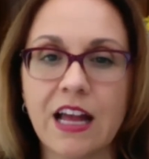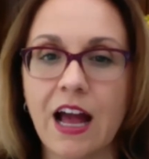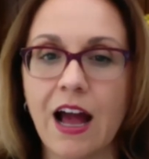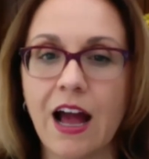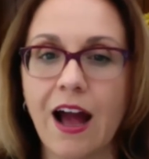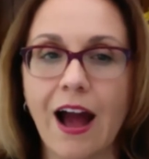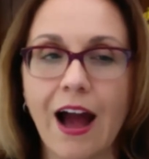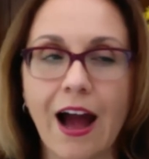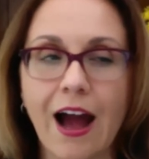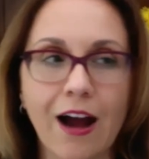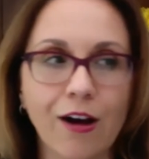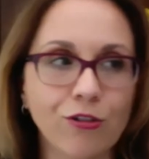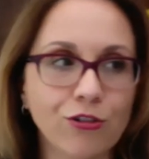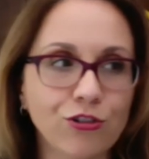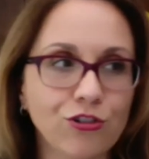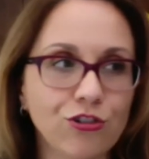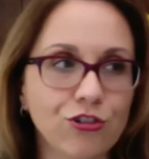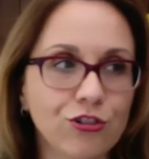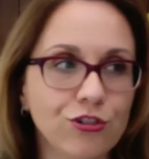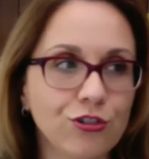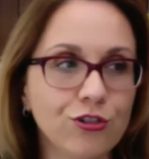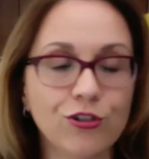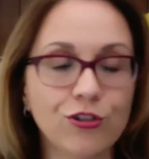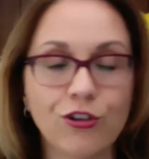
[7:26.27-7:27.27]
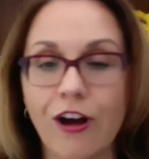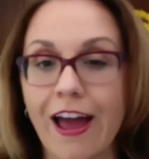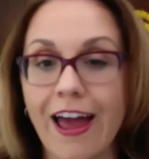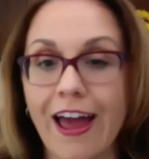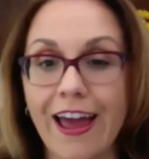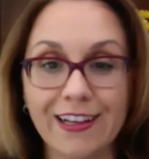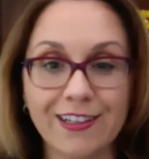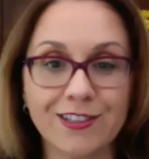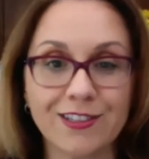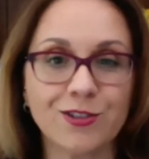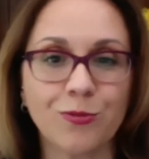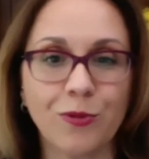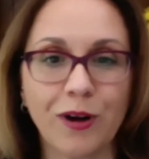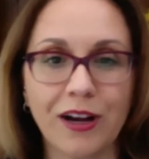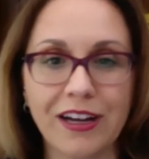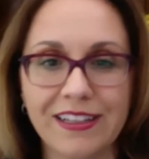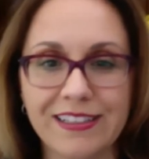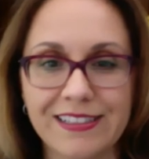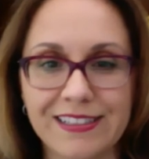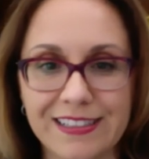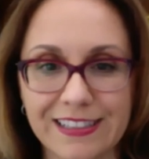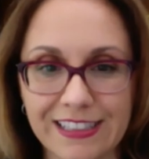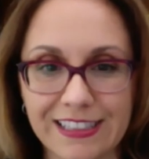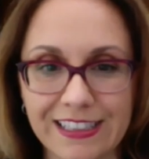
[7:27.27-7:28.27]
How to do X, Y,
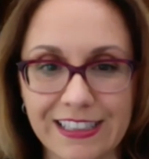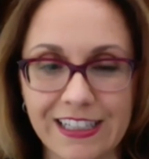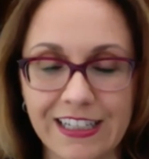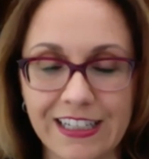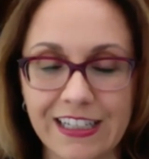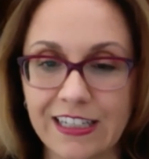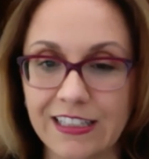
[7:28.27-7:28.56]
Z